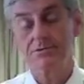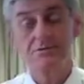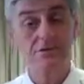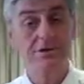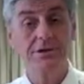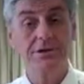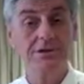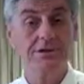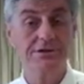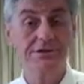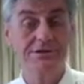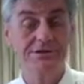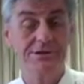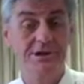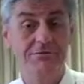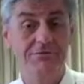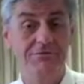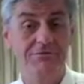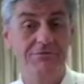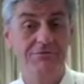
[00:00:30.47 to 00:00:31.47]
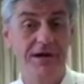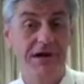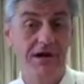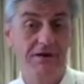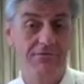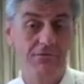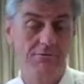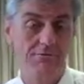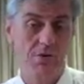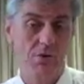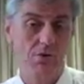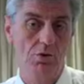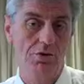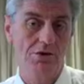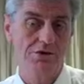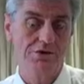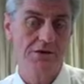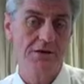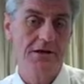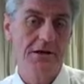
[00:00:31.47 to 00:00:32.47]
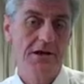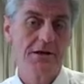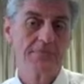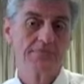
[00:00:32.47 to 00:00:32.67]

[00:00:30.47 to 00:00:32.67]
375 or more to